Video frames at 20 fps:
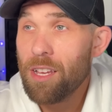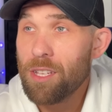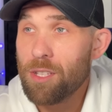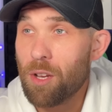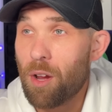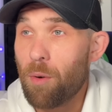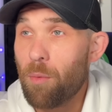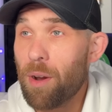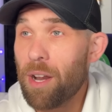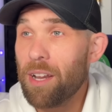
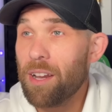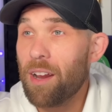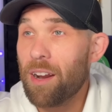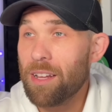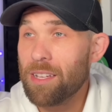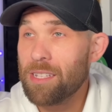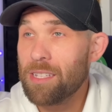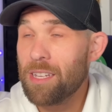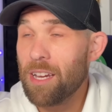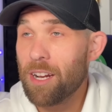So I went and got
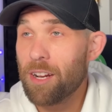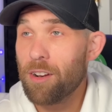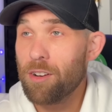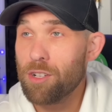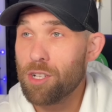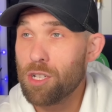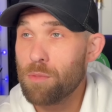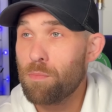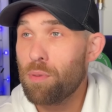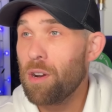a sticker
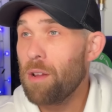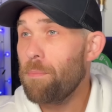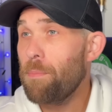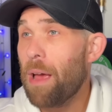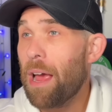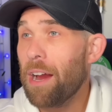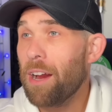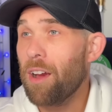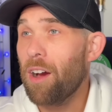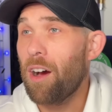and just put it
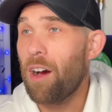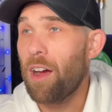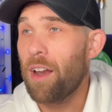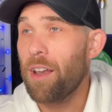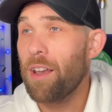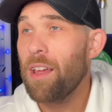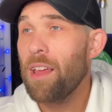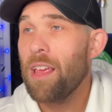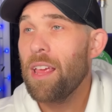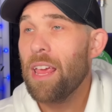back
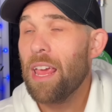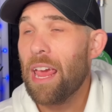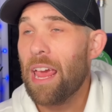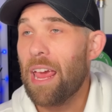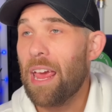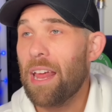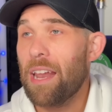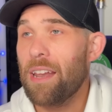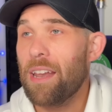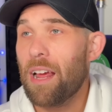on,
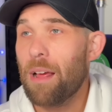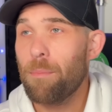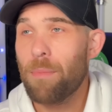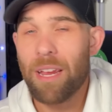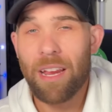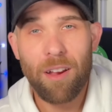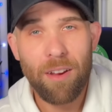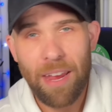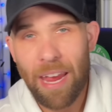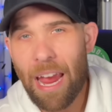and I'm like, okay,